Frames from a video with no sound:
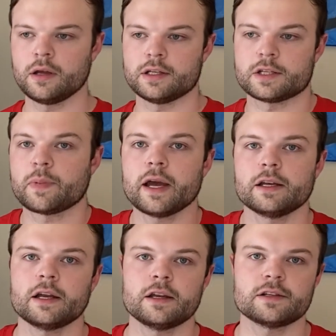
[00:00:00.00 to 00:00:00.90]
despite
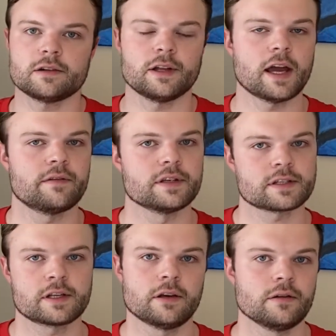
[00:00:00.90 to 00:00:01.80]
not necessarily having the
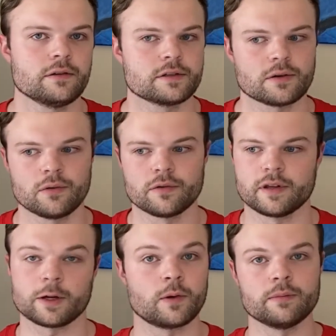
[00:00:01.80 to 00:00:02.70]
skills or
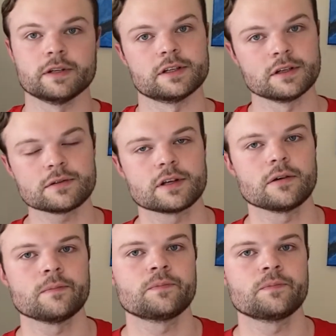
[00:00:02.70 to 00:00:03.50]
the equipment to do so.